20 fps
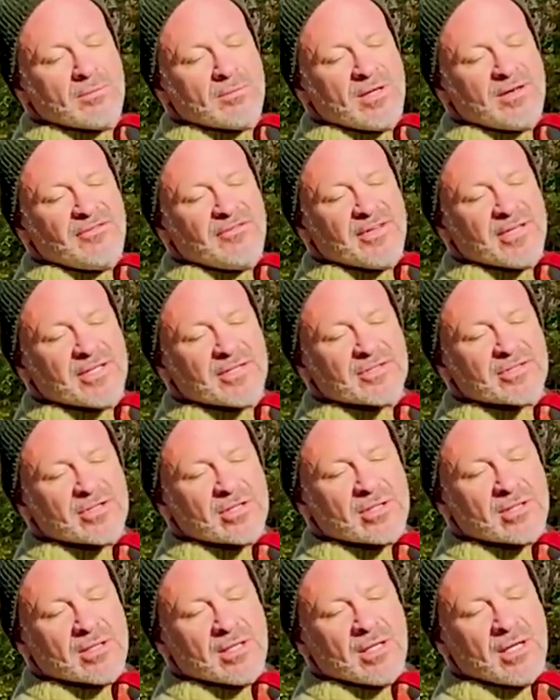My fingers
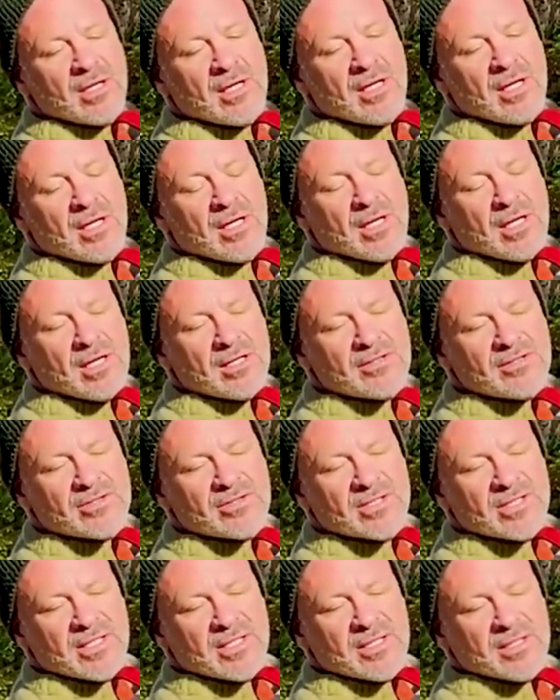are under
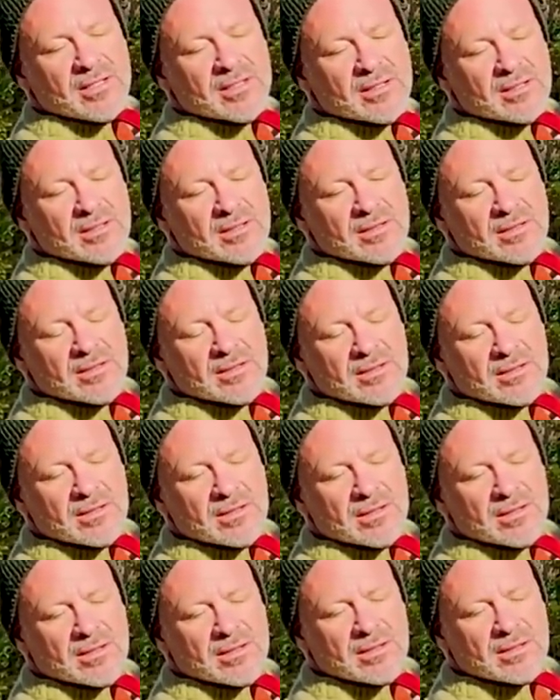the
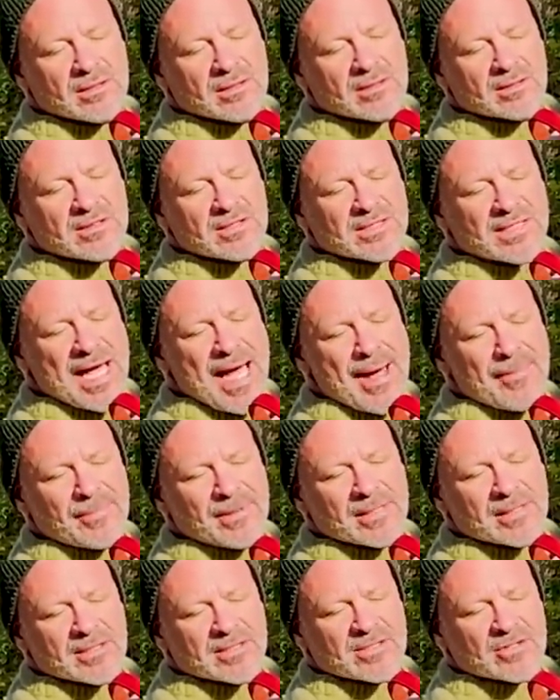
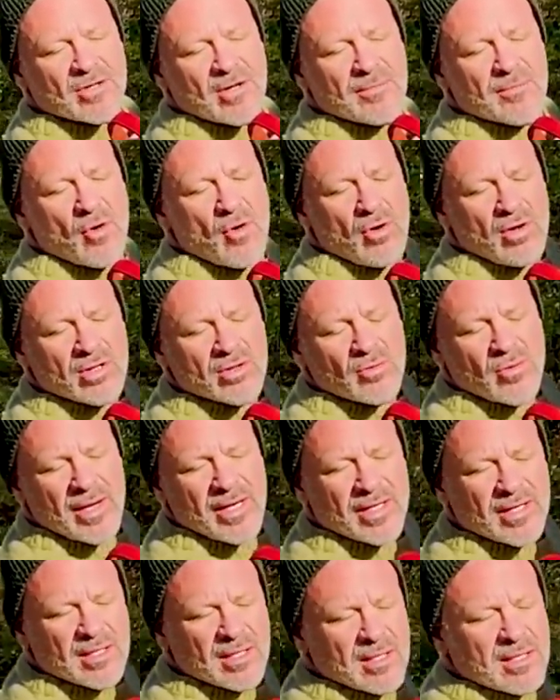scapula, so I'm all the
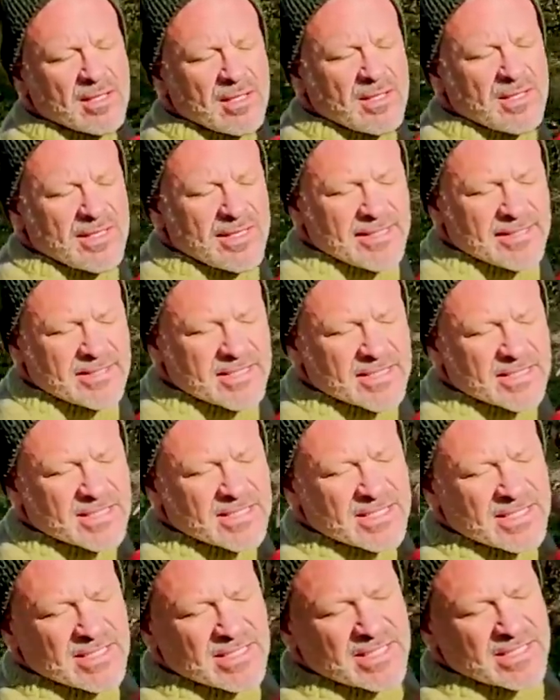way into
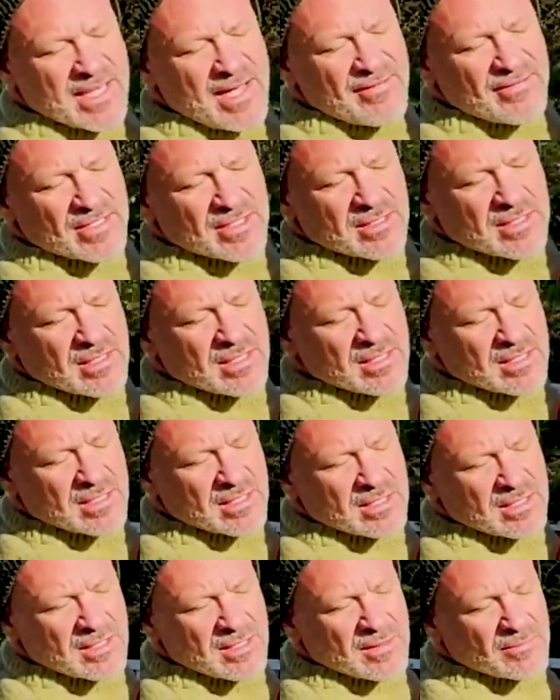C7.
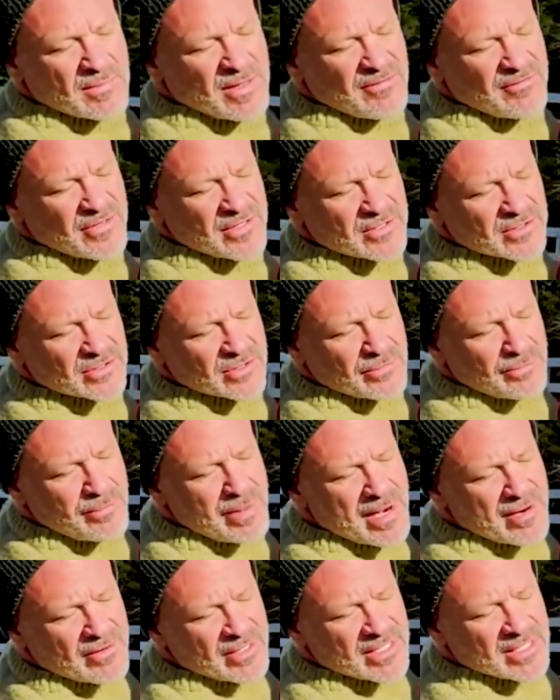My fingers are
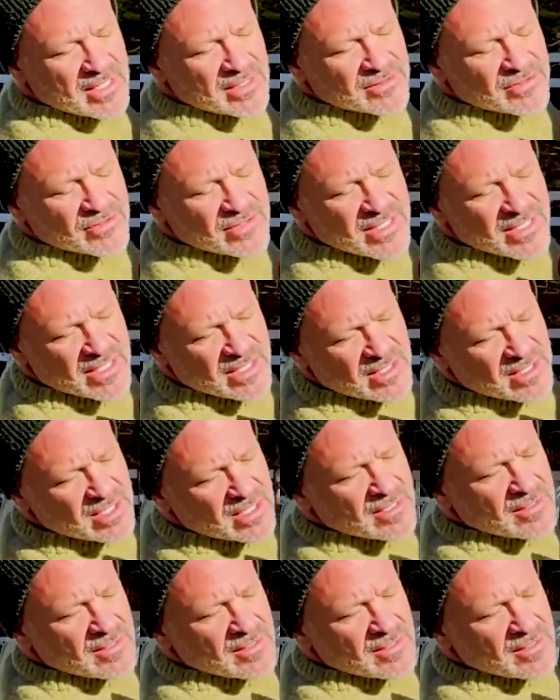buried underneath.